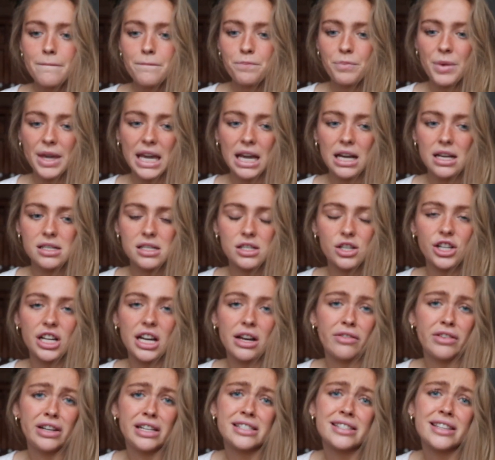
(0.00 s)
because they're
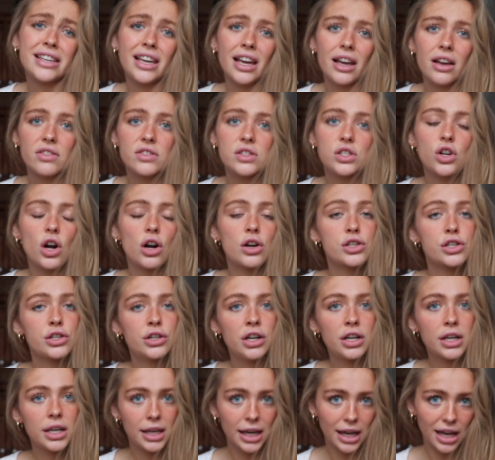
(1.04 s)
given as gifts. Dogs are
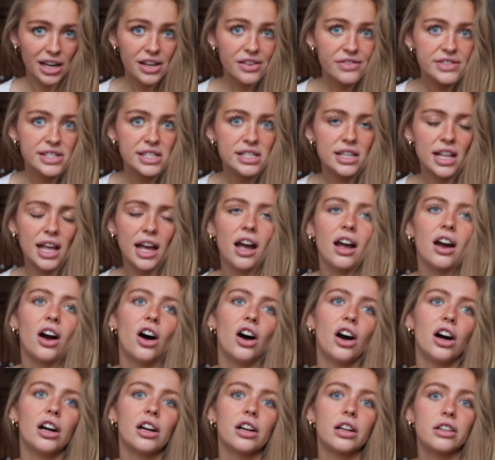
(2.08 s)
not gifts, they
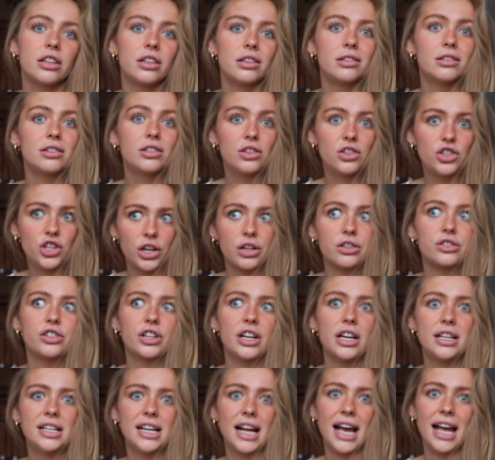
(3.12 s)
are
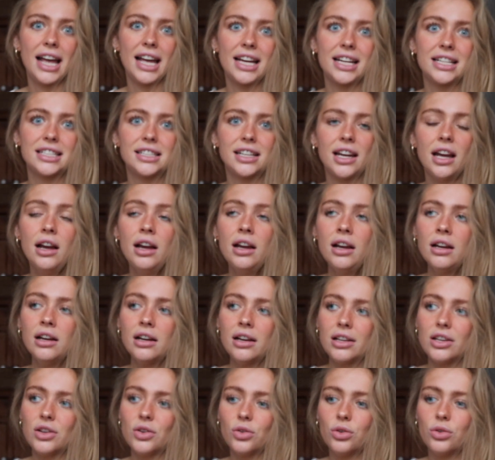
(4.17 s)
children, and
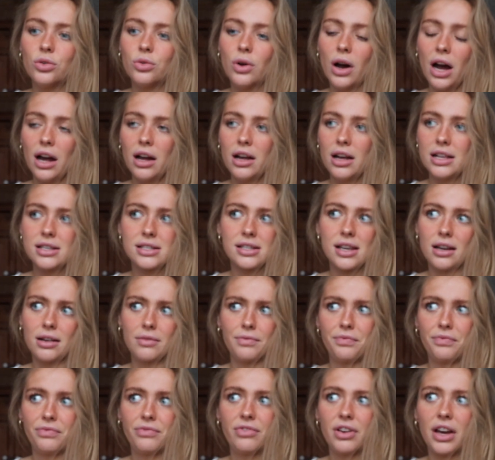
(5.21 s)
it's
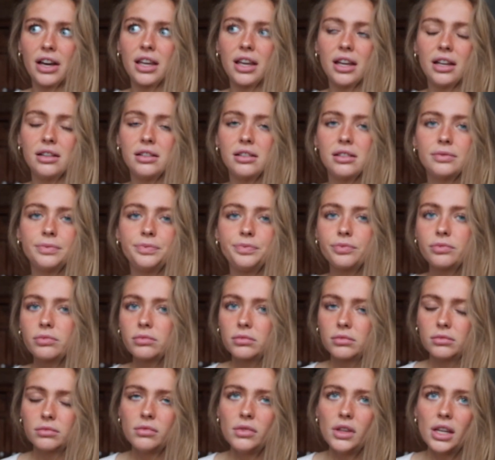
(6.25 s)
a fucking
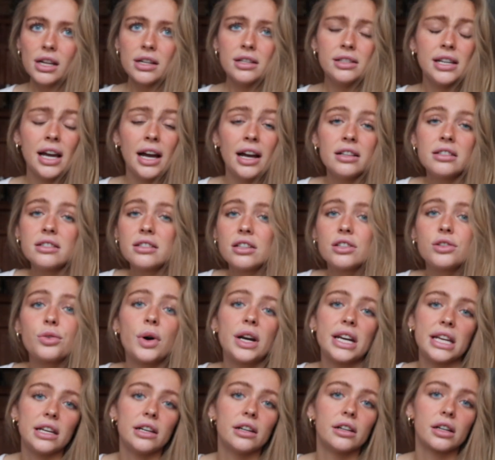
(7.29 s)
10 to
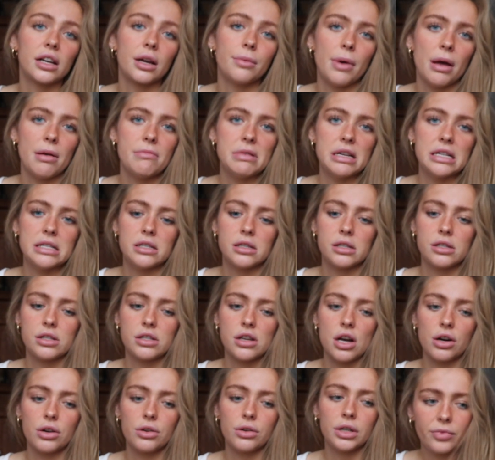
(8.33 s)
20 year commitment.
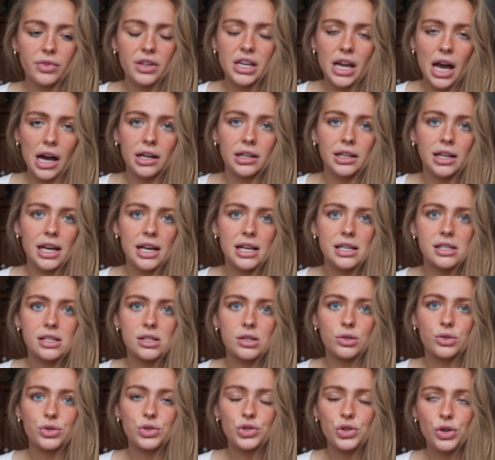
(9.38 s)
So yeah, it's
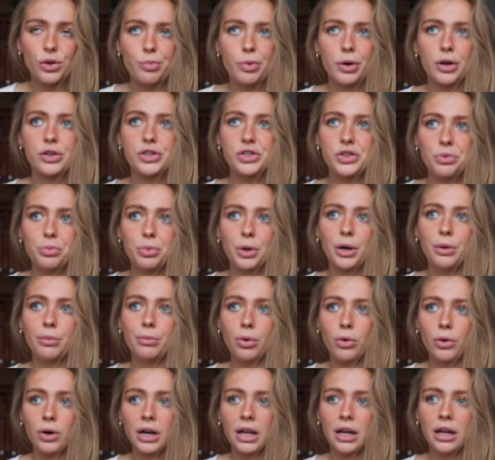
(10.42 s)
super, super
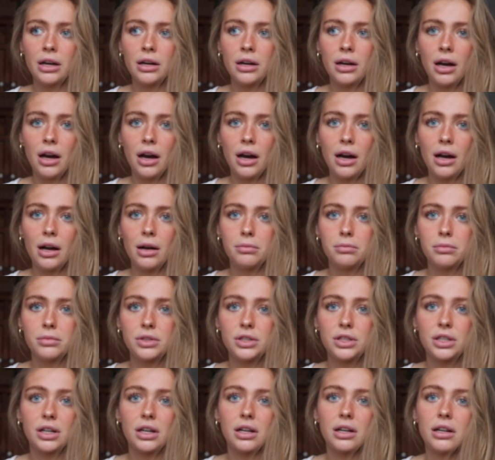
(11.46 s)
important
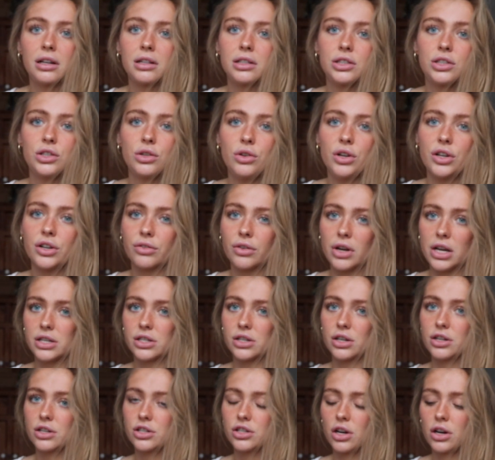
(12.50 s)
to do your
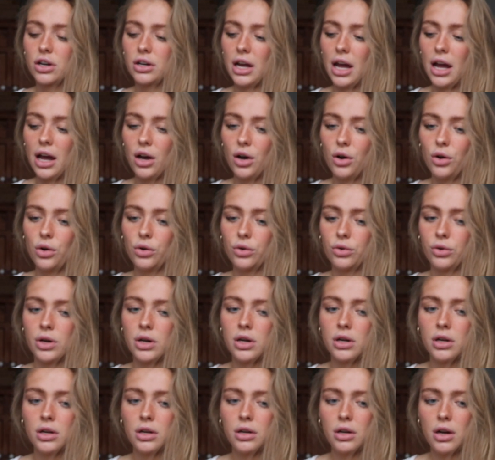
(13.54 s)
research on how
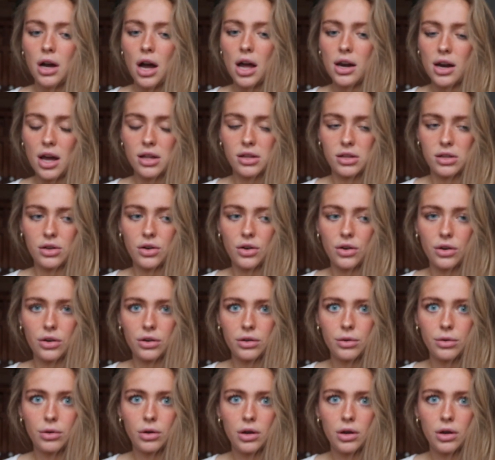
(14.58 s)
unethical